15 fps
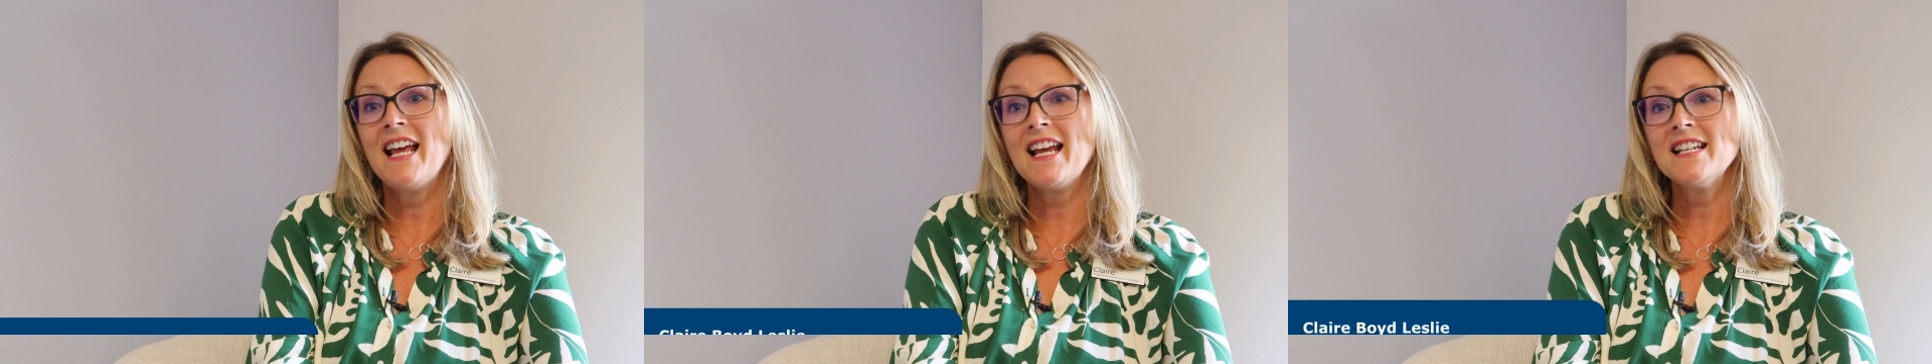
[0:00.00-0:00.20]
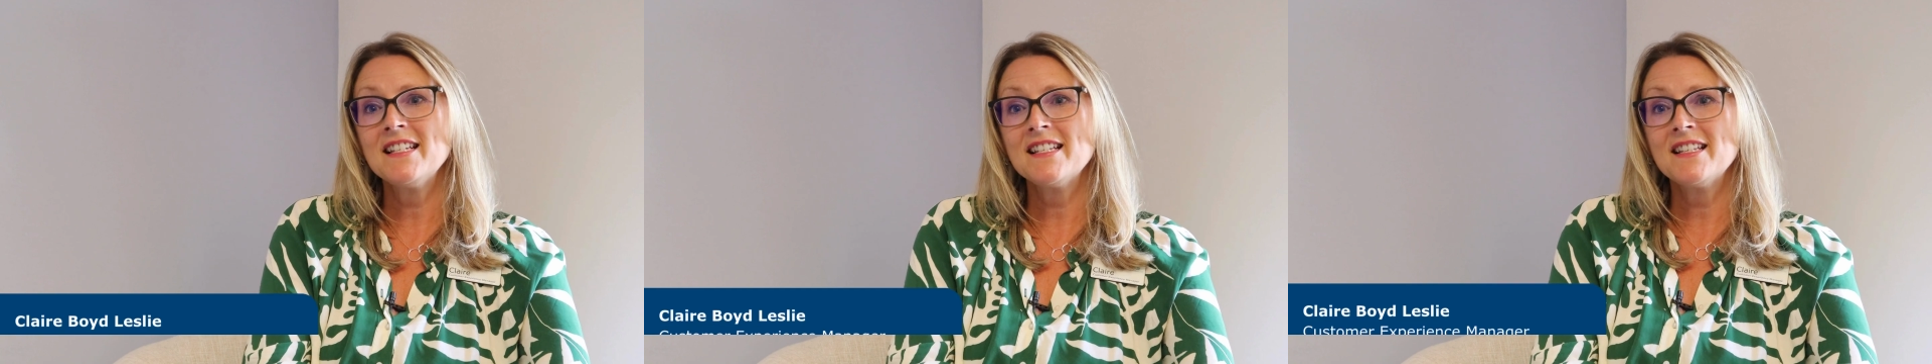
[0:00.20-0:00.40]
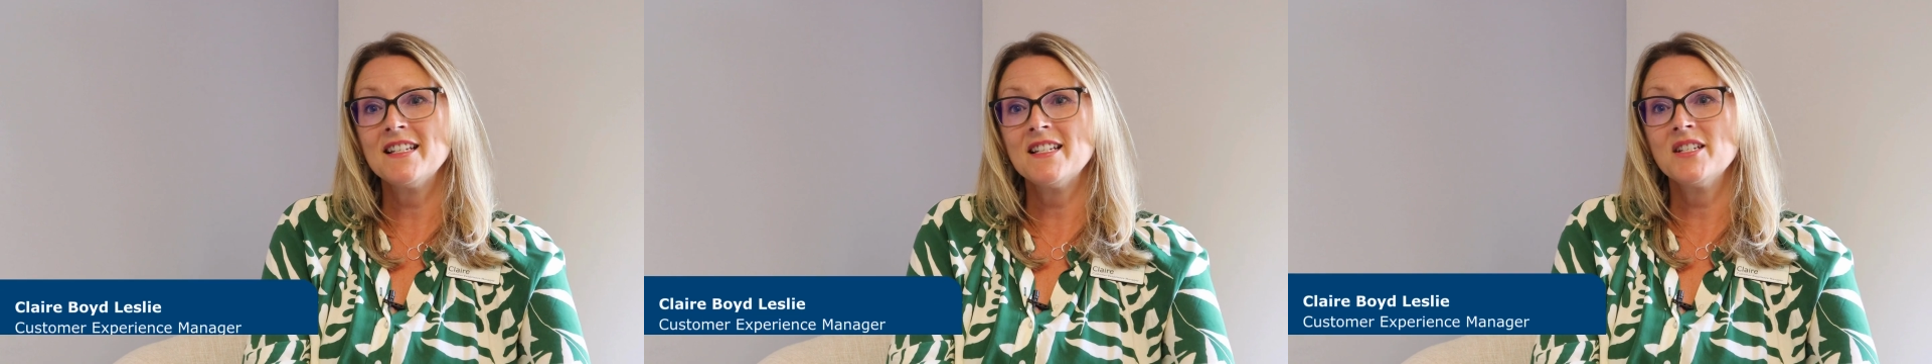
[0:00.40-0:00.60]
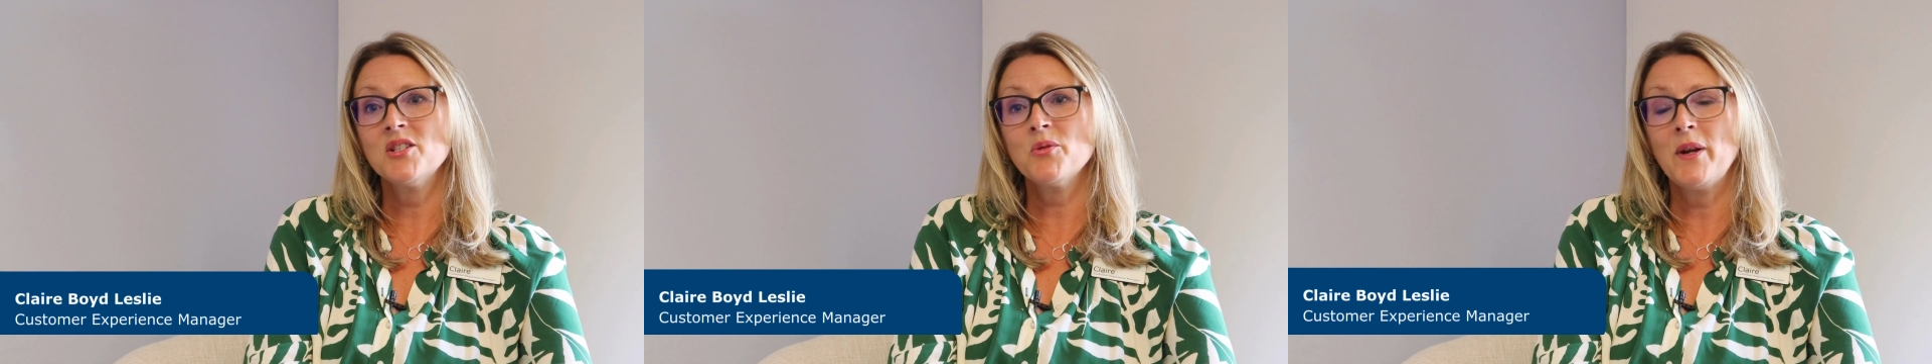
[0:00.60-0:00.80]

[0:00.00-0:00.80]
less than